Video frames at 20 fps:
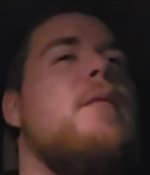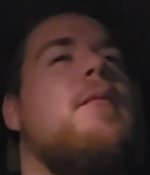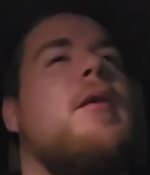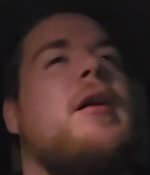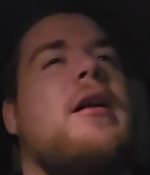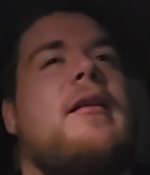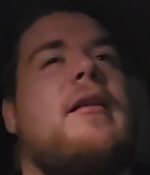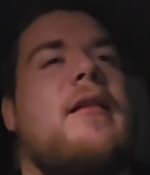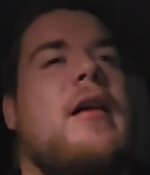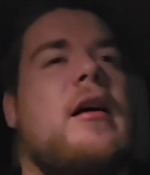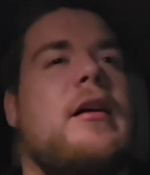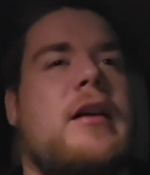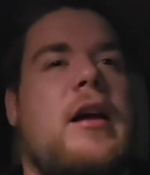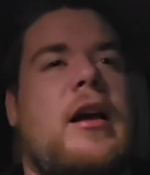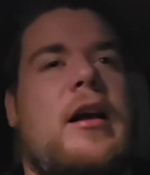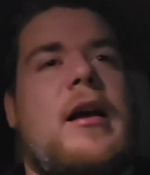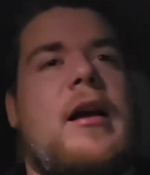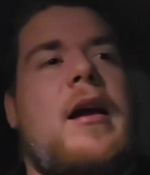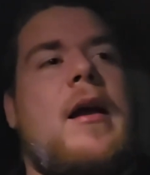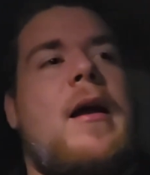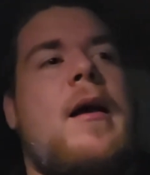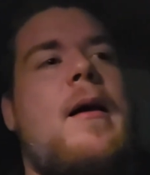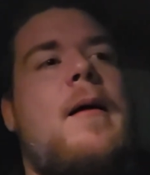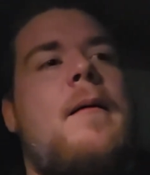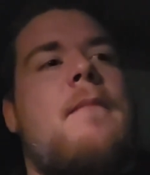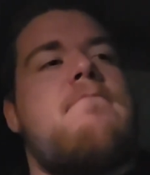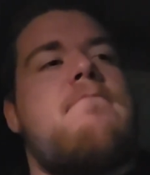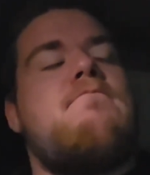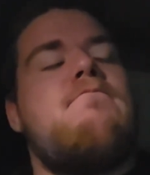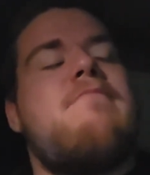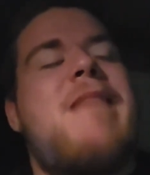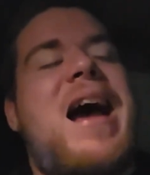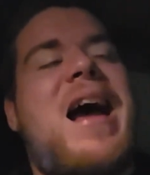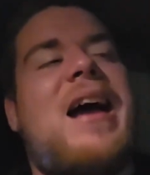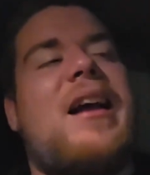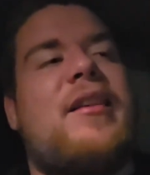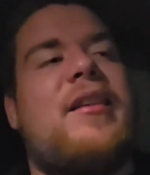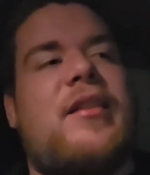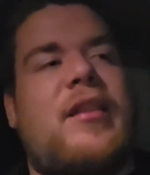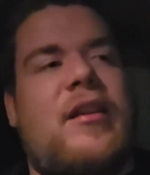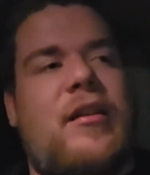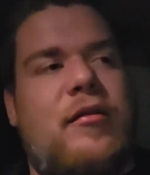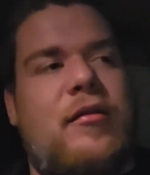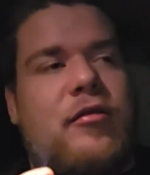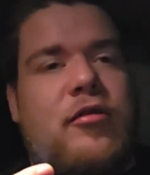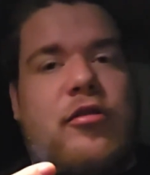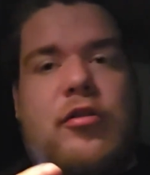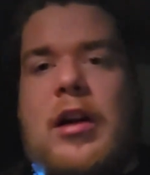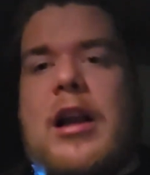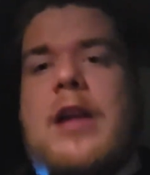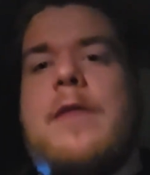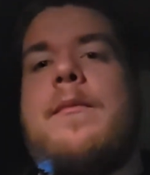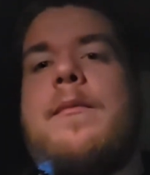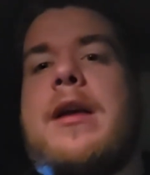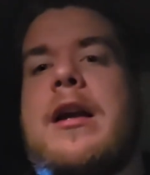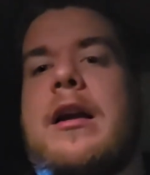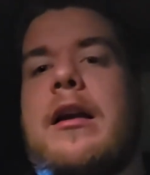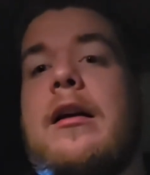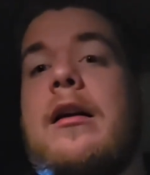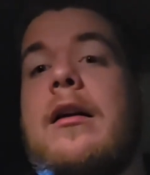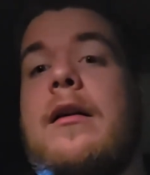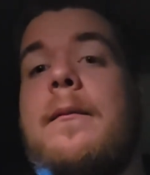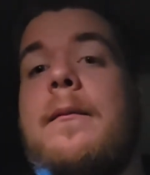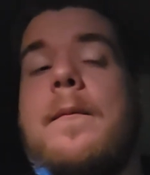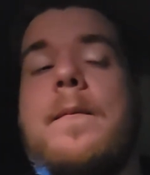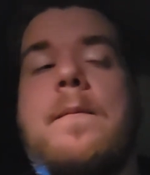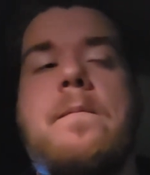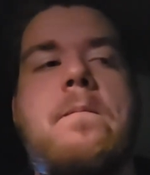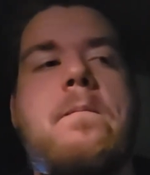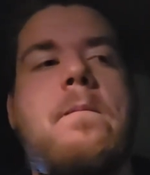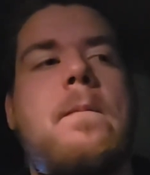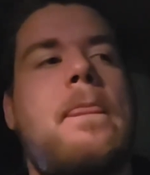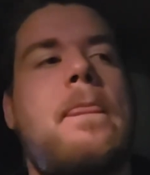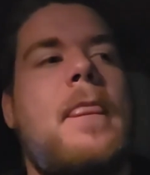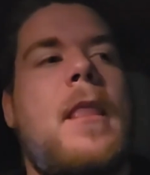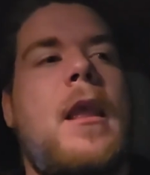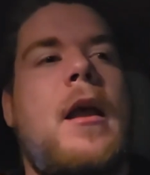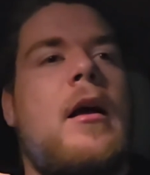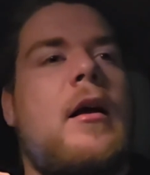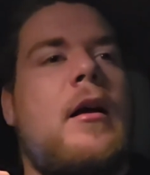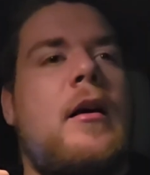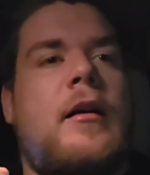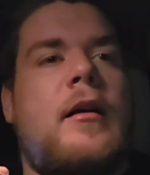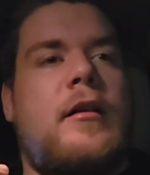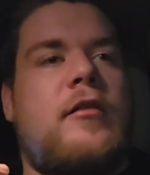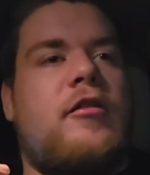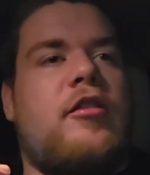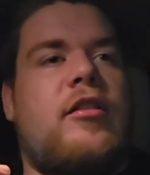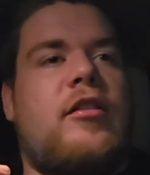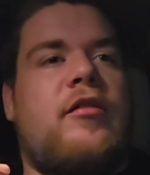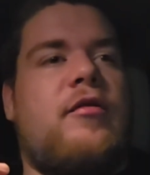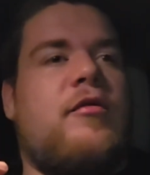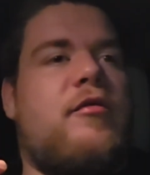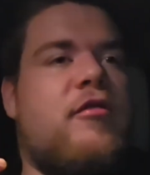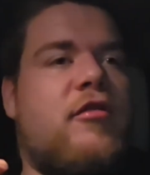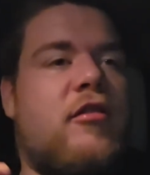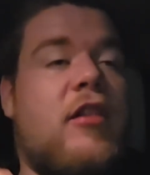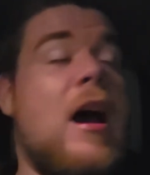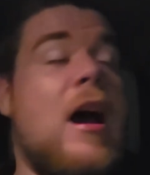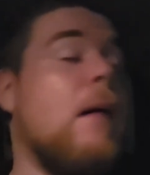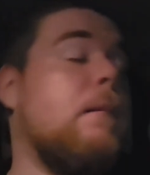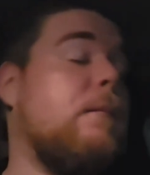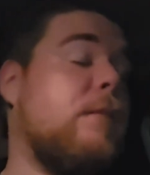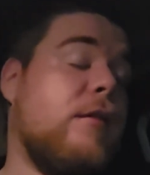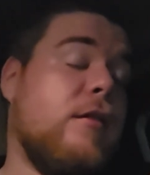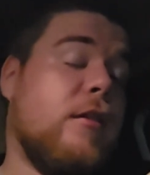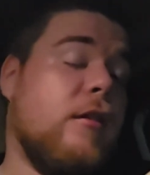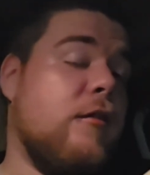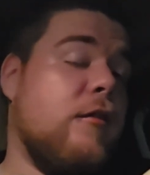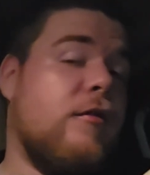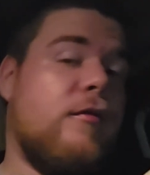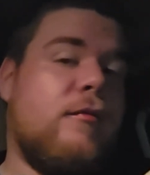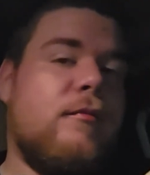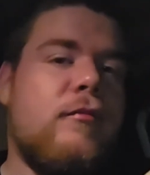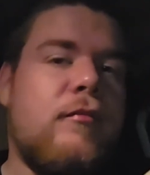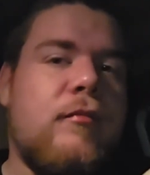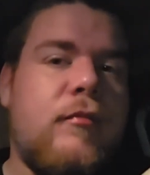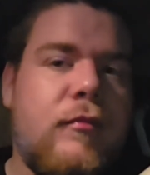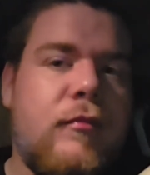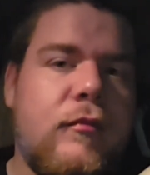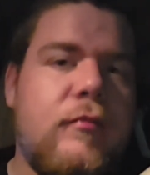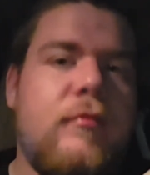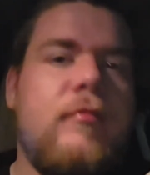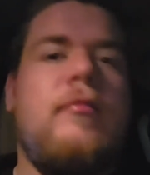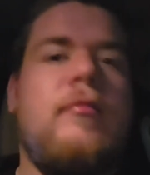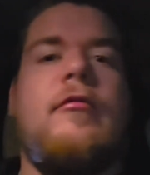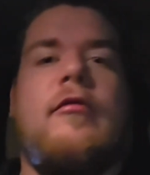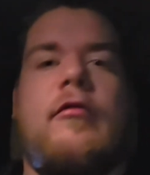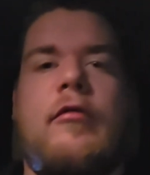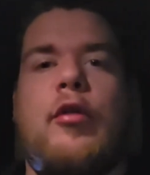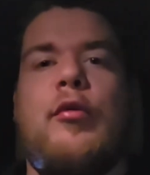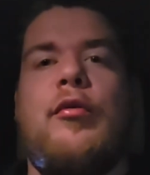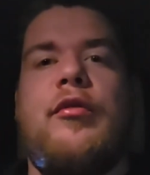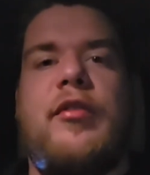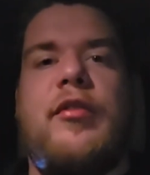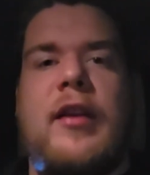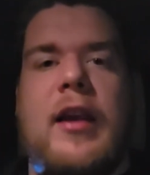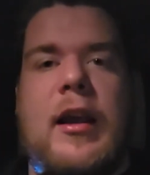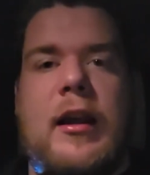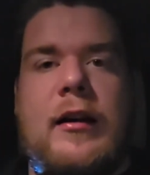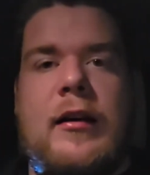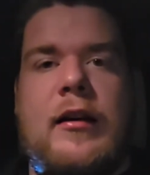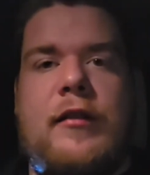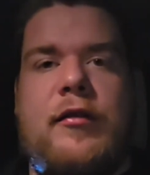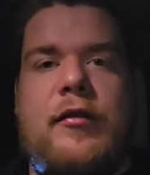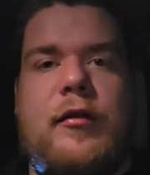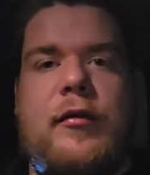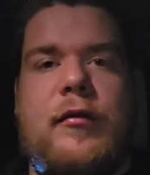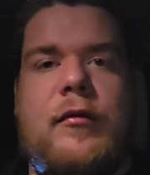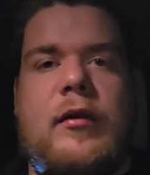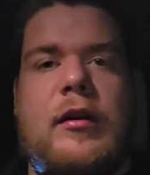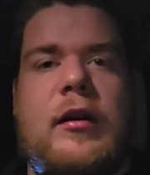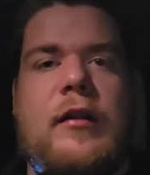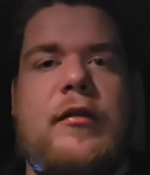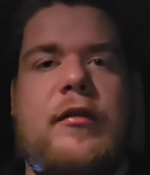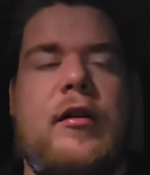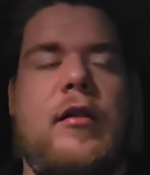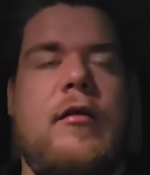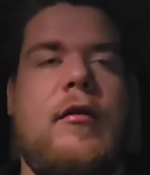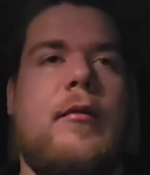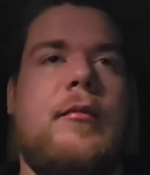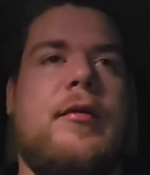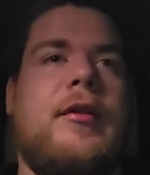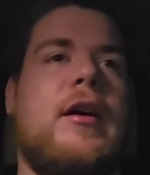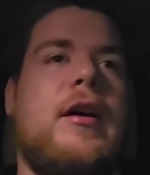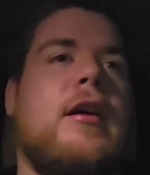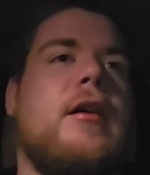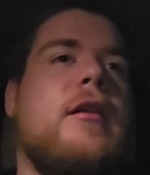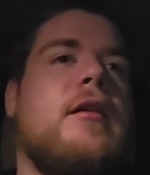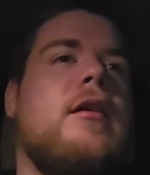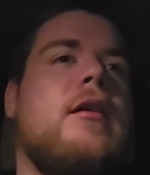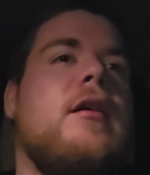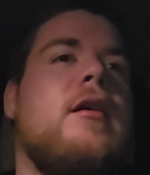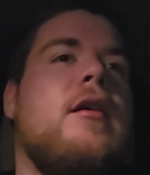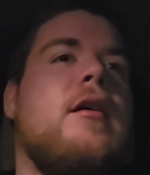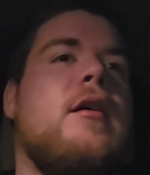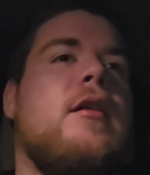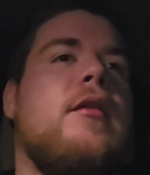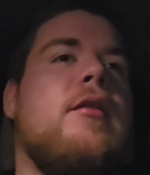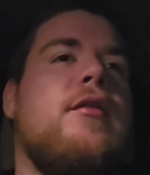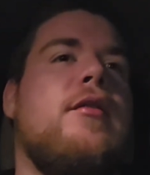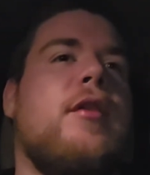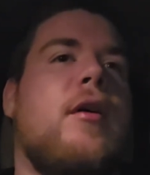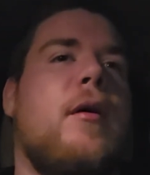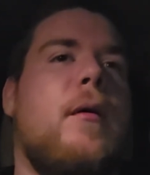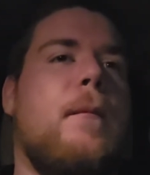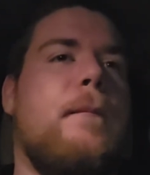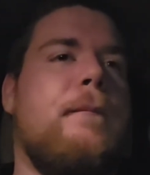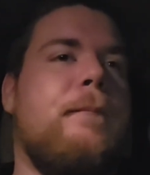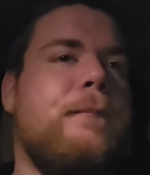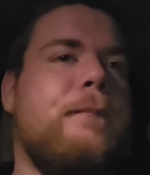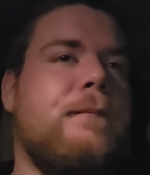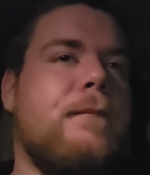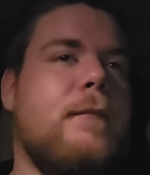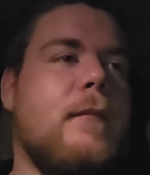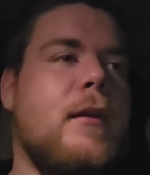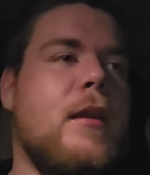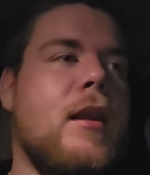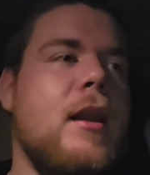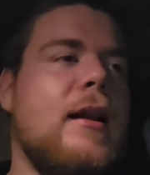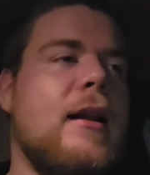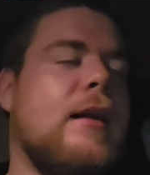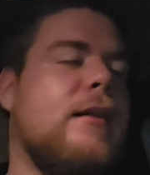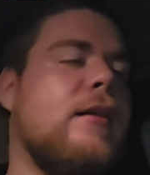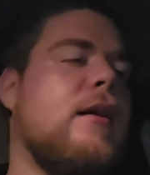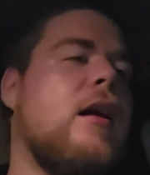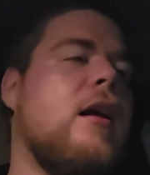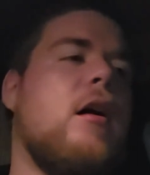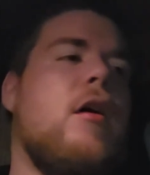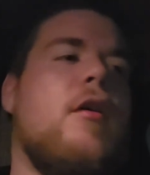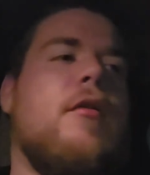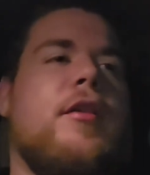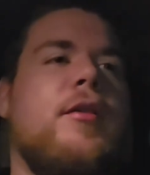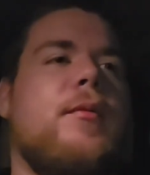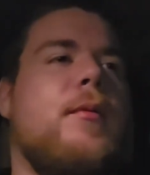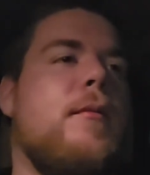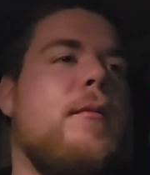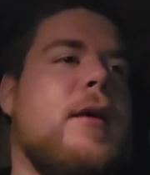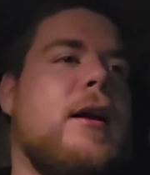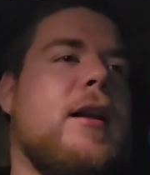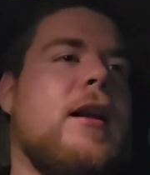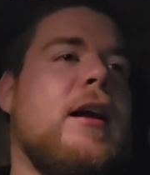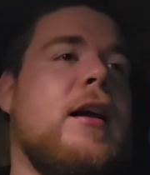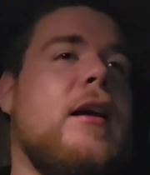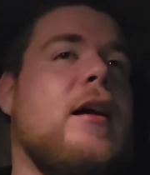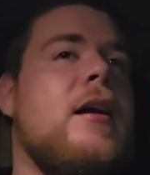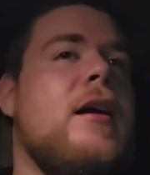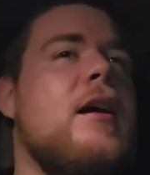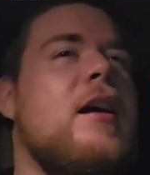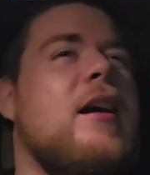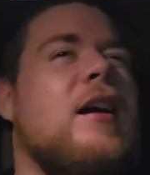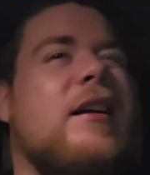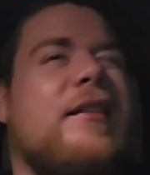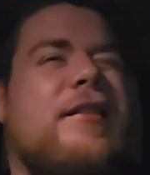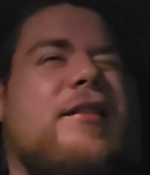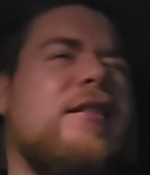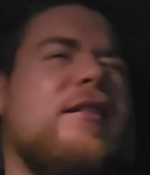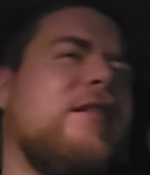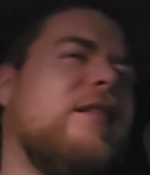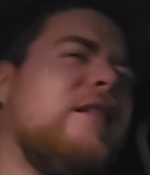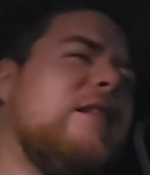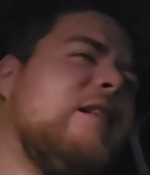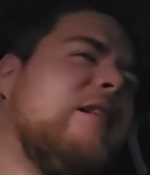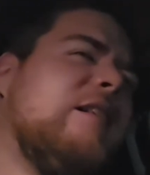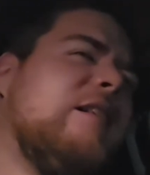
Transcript: but it's not like massive draping, just flaps of loose skin, if you know what I'm saying. So that's kind of always been my thing, and so